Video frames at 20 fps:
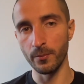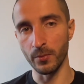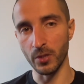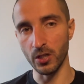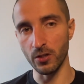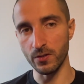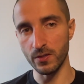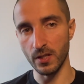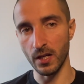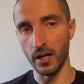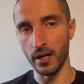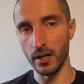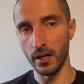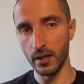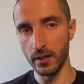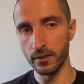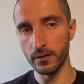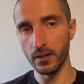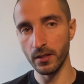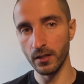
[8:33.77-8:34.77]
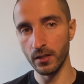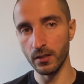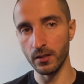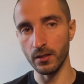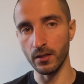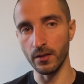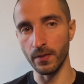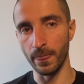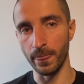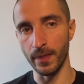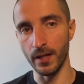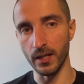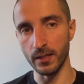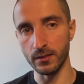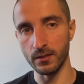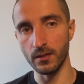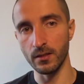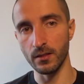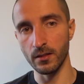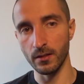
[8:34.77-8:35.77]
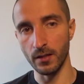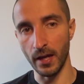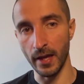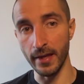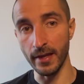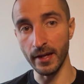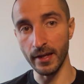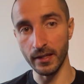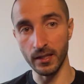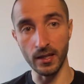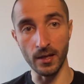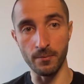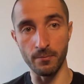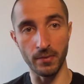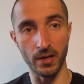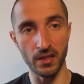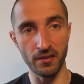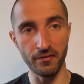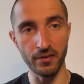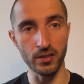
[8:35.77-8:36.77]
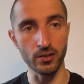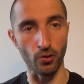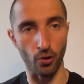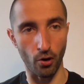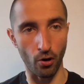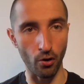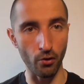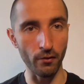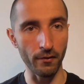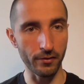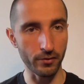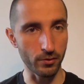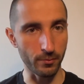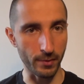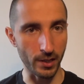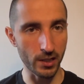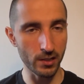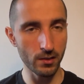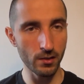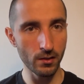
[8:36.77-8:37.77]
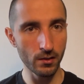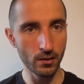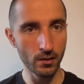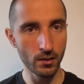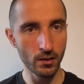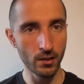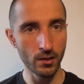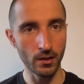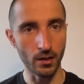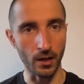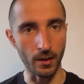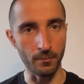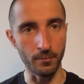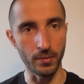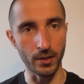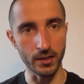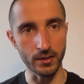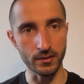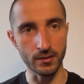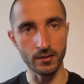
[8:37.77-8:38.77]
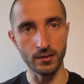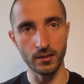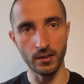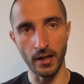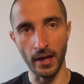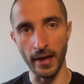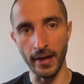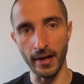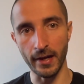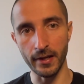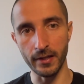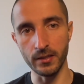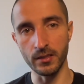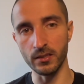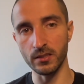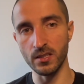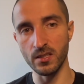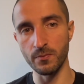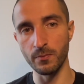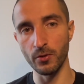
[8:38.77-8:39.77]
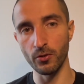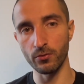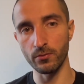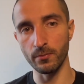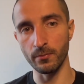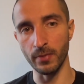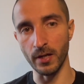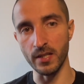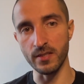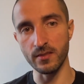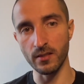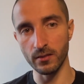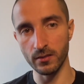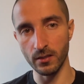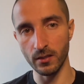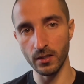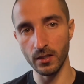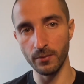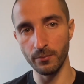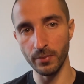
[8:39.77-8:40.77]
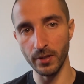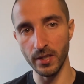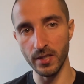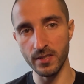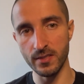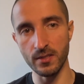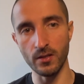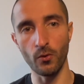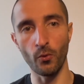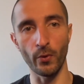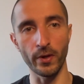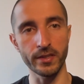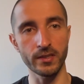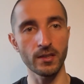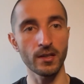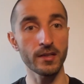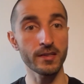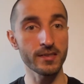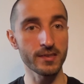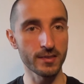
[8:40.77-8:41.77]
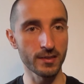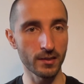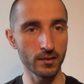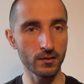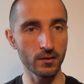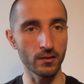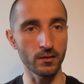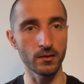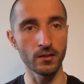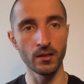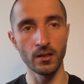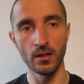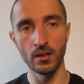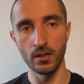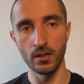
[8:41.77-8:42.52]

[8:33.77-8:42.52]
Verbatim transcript: Because I really think that AI can benefit all of humanity, but AI that is built by certain companies with certain